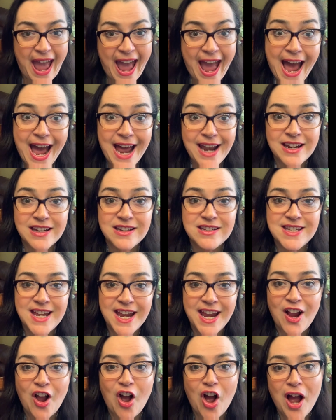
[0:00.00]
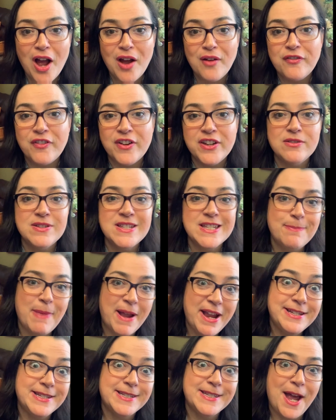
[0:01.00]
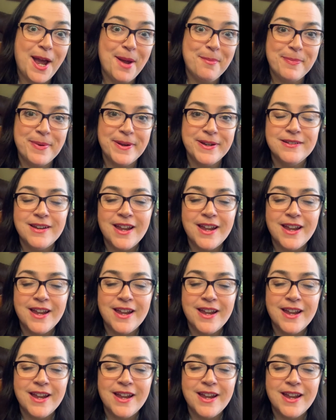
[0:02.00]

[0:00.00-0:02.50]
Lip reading: add and take off and spice up